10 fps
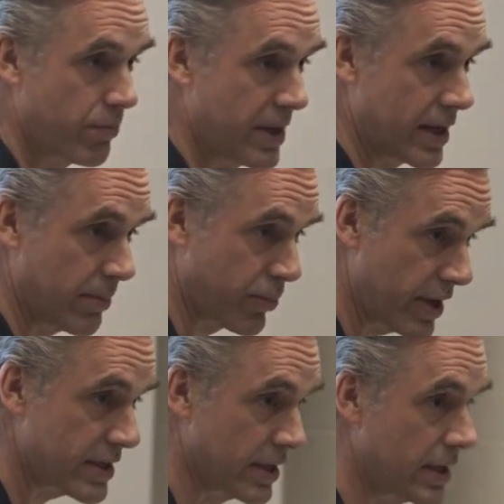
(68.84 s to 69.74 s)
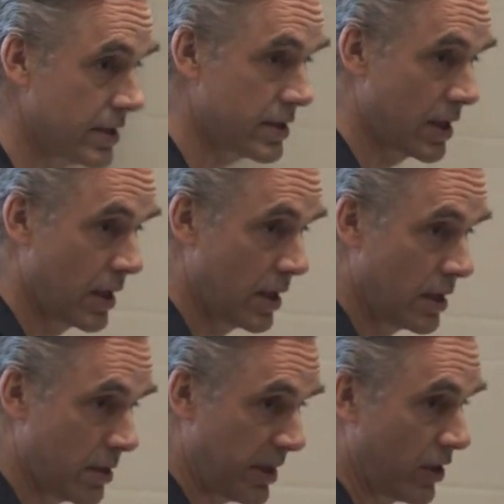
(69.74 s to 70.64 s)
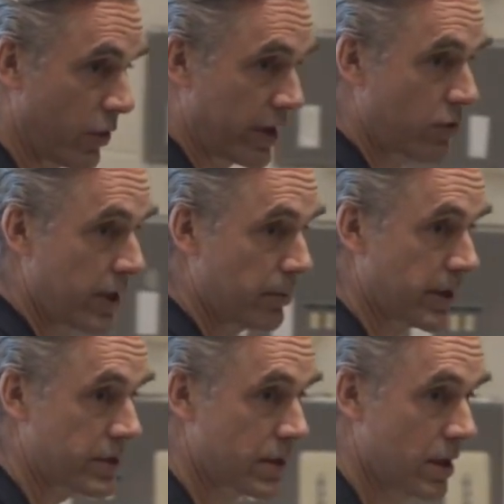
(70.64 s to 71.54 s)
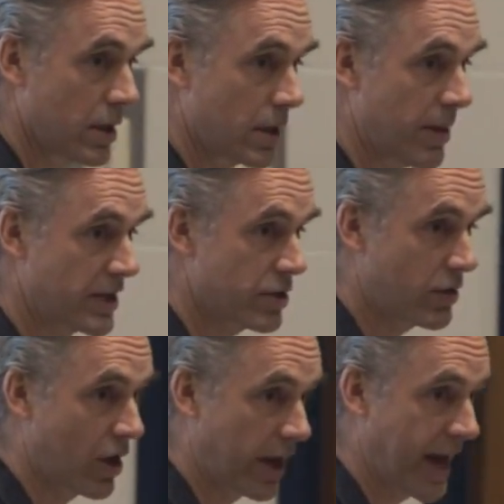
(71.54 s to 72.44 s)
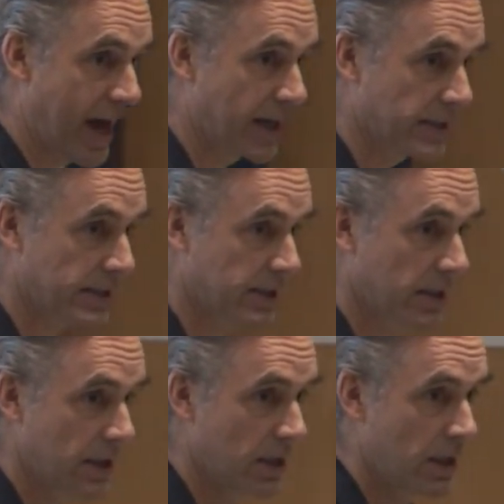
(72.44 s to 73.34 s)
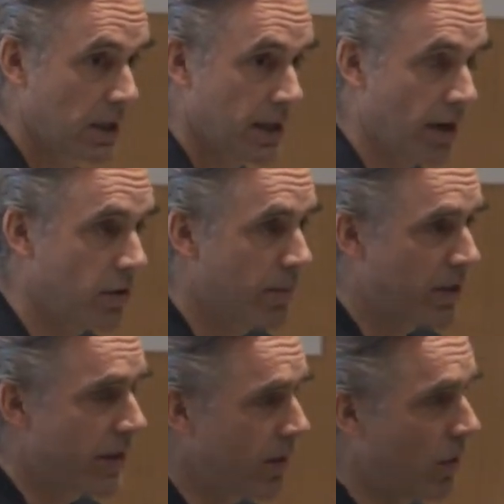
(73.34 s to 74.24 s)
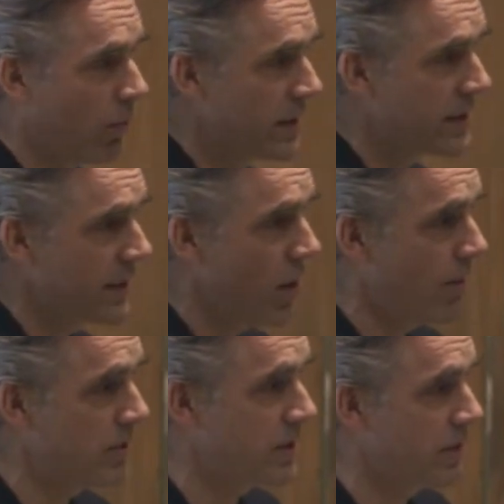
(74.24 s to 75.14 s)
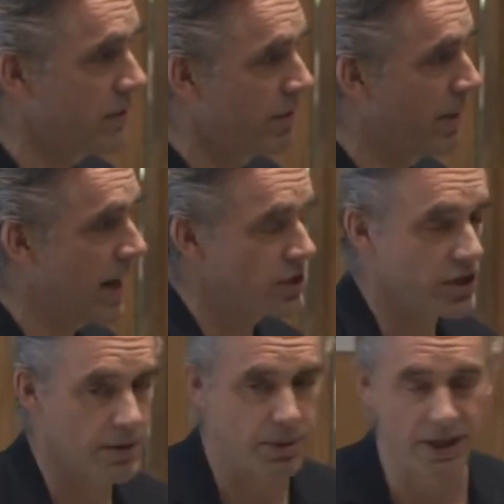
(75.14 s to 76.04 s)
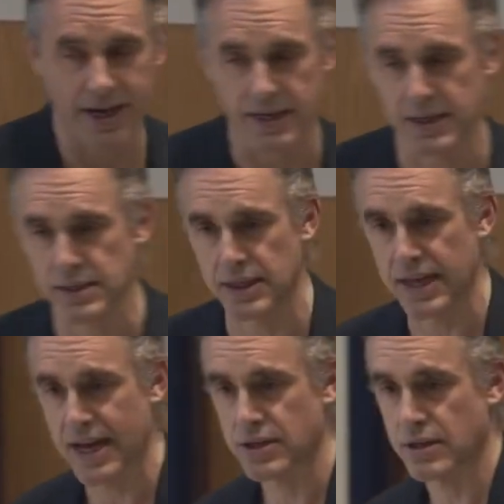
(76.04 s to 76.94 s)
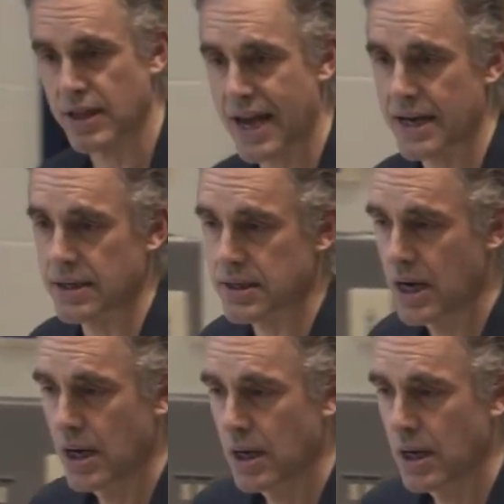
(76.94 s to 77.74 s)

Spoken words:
of being imprisoned is to be low in agreeableness. It makes you callous. Now you might think, well, what's the opposite of compassion and politeness? And the answer to that is,